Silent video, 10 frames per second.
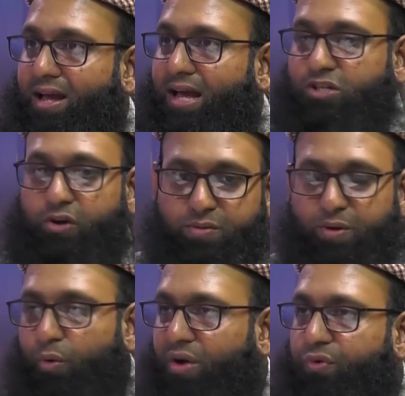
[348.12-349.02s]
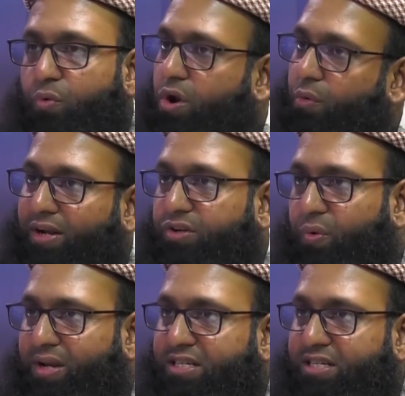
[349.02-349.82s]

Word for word: As long as my wife won't know, I'll do it.